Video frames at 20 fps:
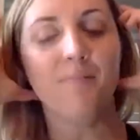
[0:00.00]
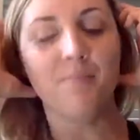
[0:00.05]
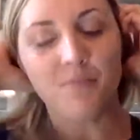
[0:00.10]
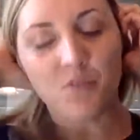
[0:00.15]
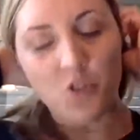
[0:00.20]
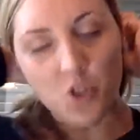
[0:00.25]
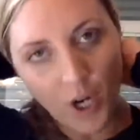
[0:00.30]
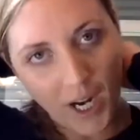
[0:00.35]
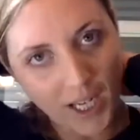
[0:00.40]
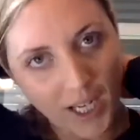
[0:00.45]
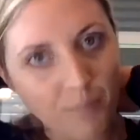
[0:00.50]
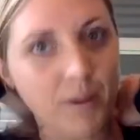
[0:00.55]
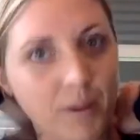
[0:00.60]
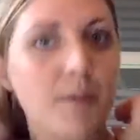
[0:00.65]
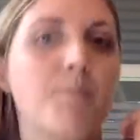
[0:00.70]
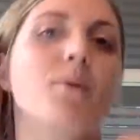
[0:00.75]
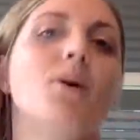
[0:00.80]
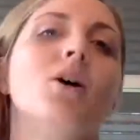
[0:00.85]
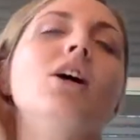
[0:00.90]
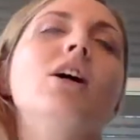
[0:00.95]
train
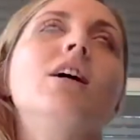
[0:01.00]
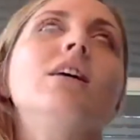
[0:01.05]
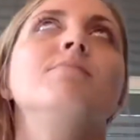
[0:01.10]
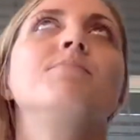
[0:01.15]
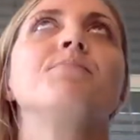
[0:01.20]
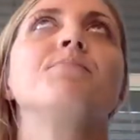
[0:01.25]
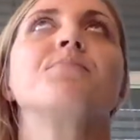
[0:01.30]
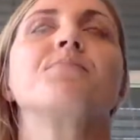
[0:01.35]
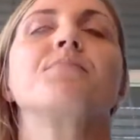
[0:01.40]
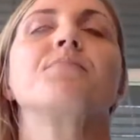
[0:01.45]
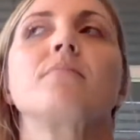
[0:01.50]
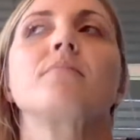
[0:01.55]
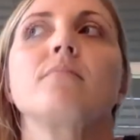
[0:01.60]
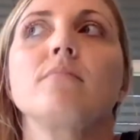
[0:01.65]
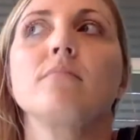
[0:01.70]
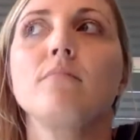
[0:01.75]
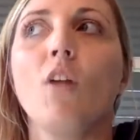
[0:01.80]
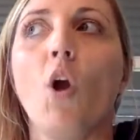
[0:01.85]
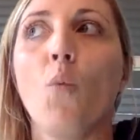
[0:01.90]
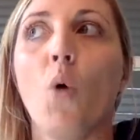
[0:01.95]
people.
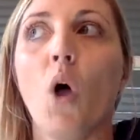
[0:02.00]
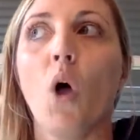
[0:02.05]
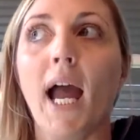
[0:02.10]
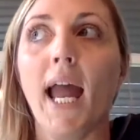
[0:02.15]
Well,